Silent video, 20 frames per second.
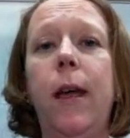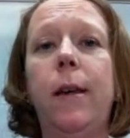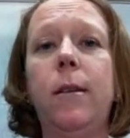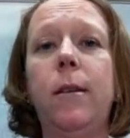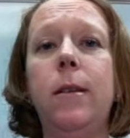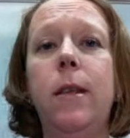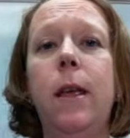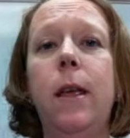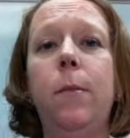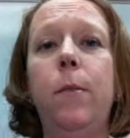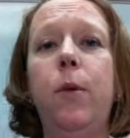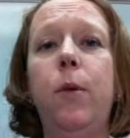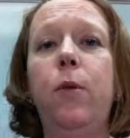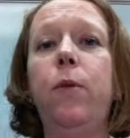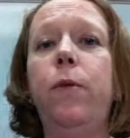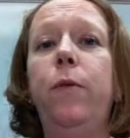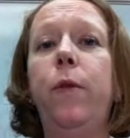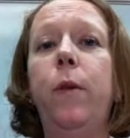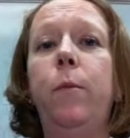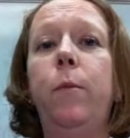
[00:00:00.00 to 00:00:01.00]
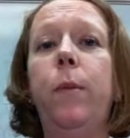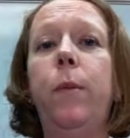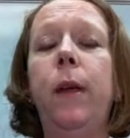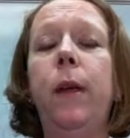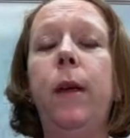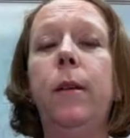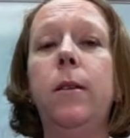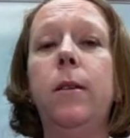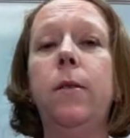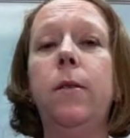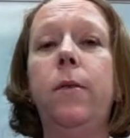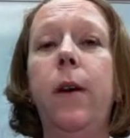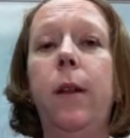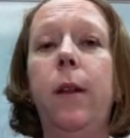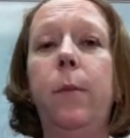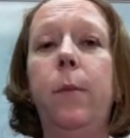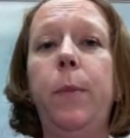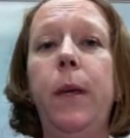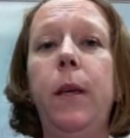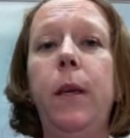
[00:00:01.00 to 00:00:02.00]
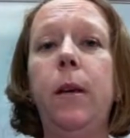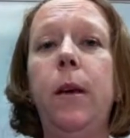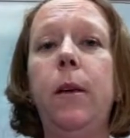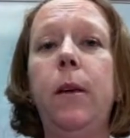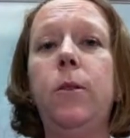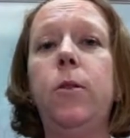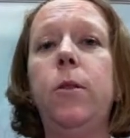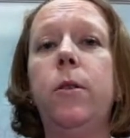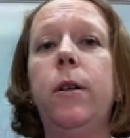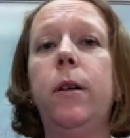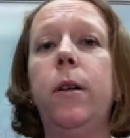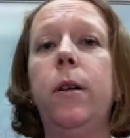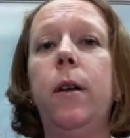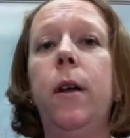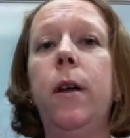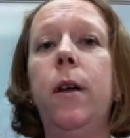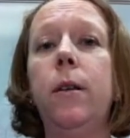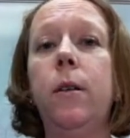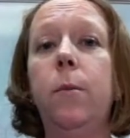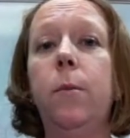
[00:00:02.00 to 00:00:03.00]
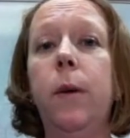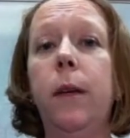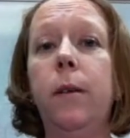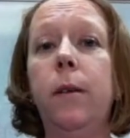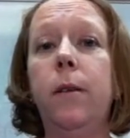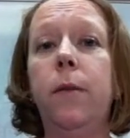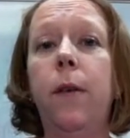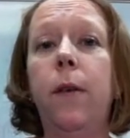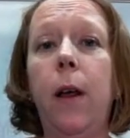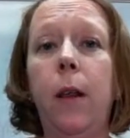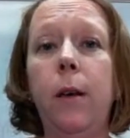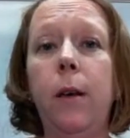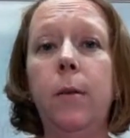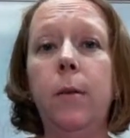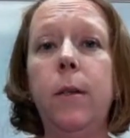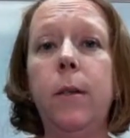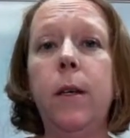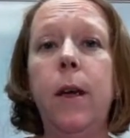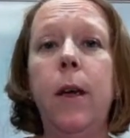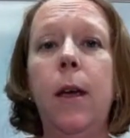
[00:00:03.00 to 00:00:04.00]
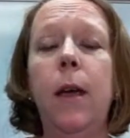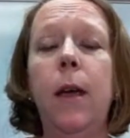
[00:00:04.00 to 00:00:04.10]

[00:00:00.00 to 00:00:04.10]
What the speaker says: as they move from being a developing country to being developed.